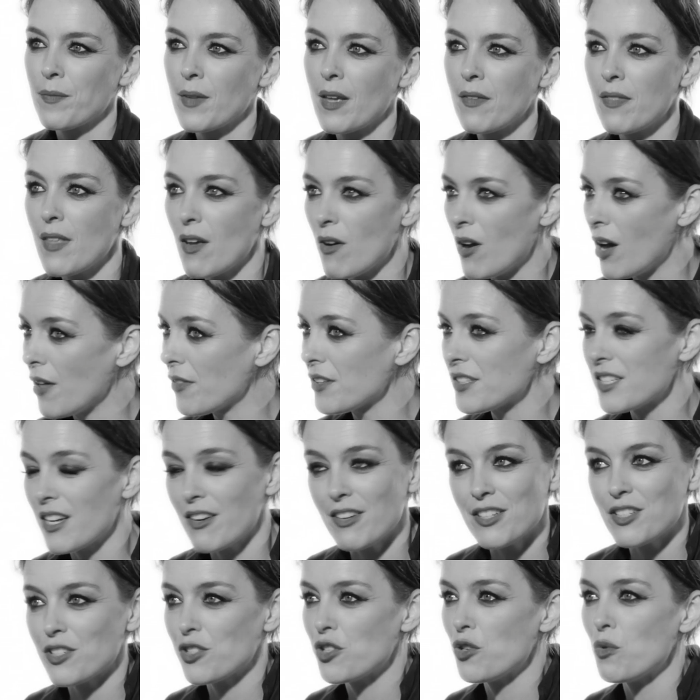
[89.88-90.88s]
There are other
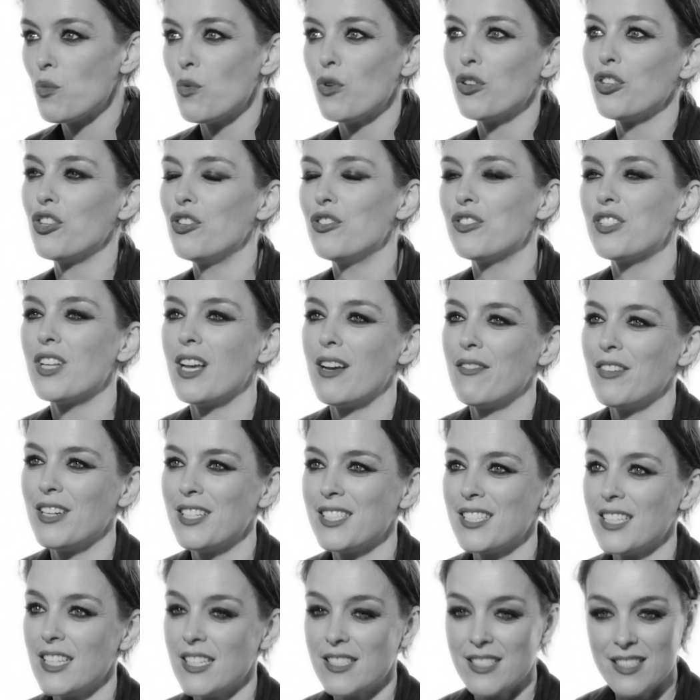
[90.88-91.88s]
directors who want you to have
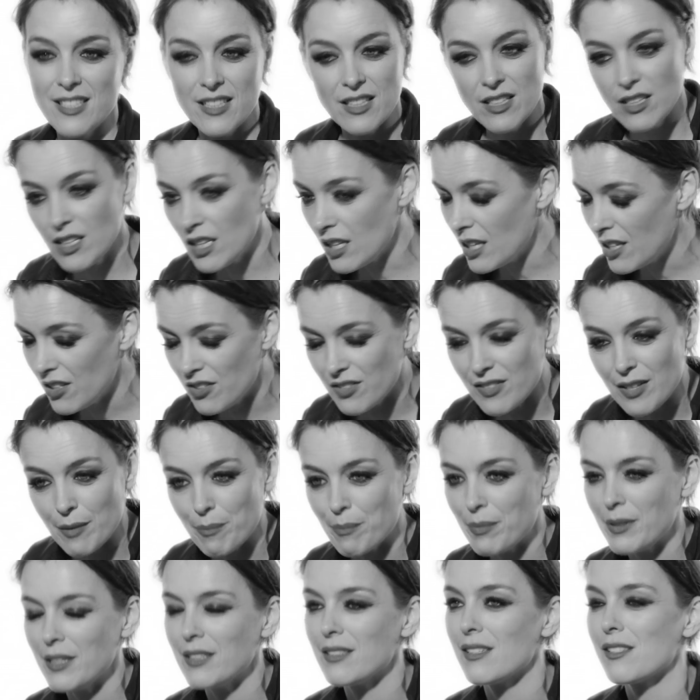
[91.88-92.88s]
ideas, and he
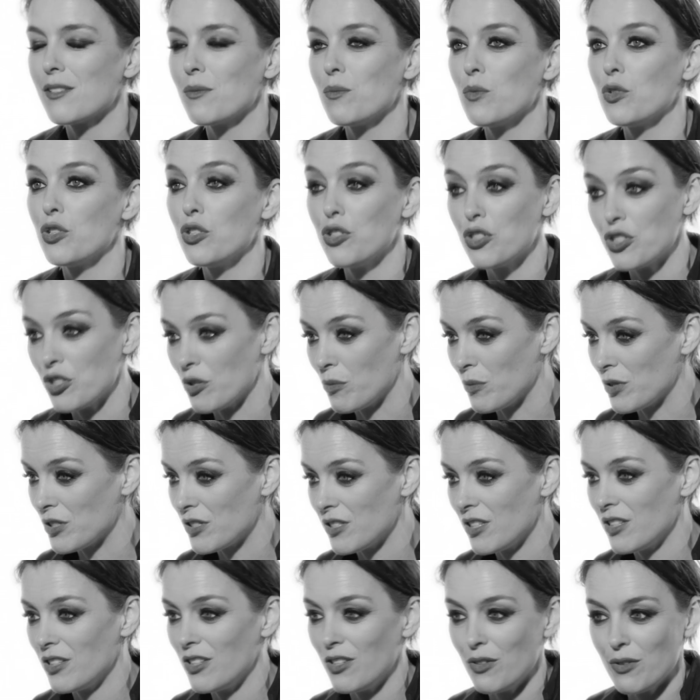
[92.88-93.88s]
simply doesn't want you to.
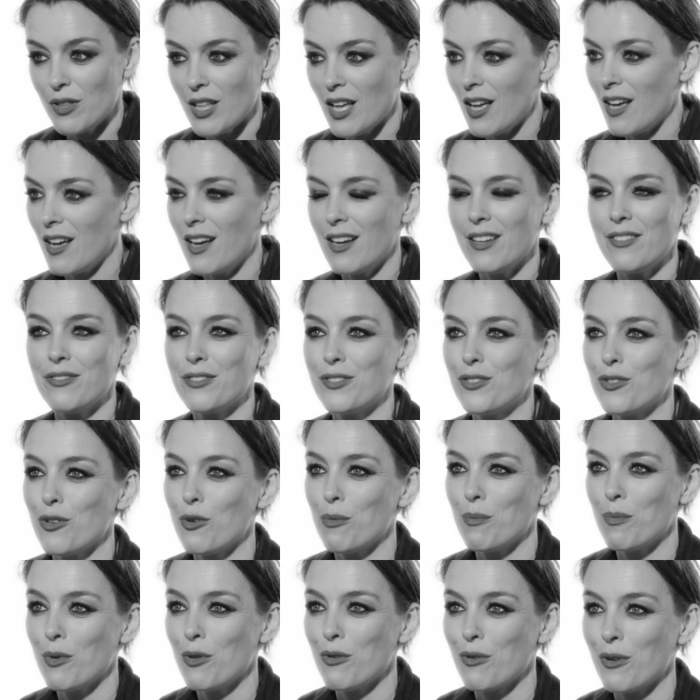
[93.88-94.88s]
Once I knew that, I
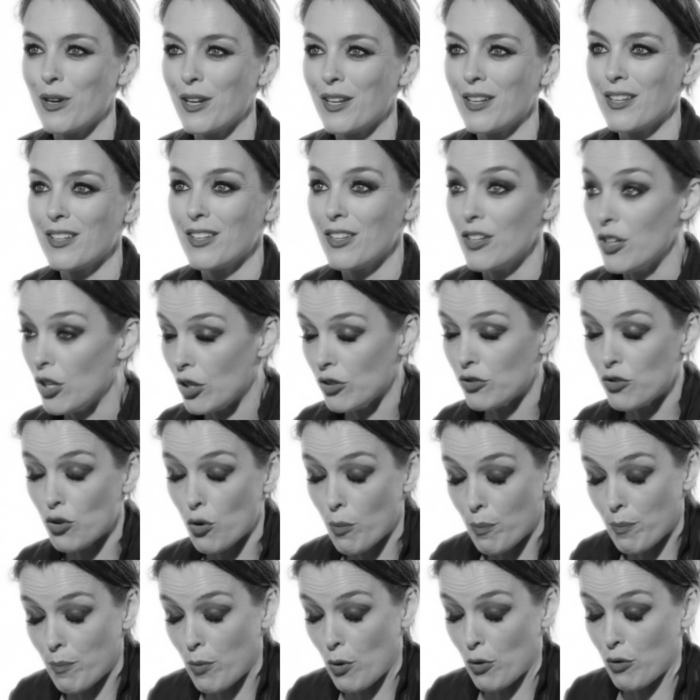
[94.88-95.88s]
stopped bothering. It's
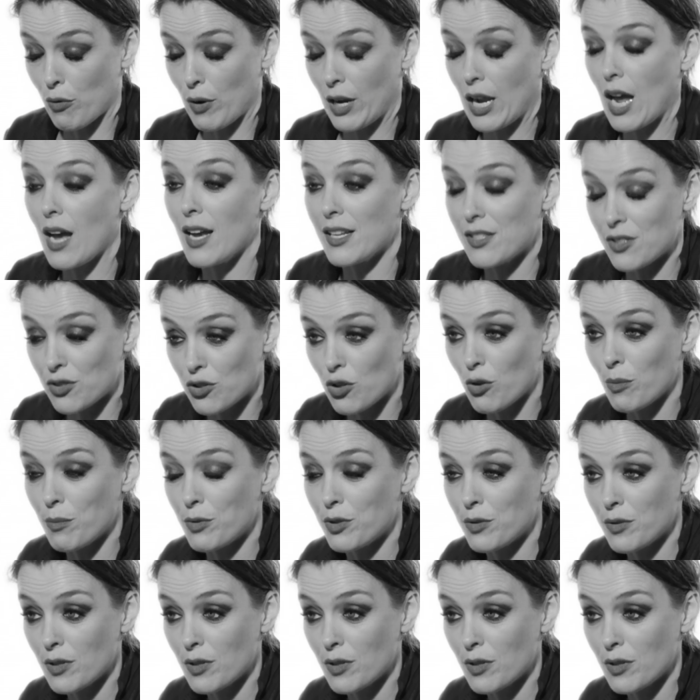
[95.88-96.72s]
not bothering, I stopped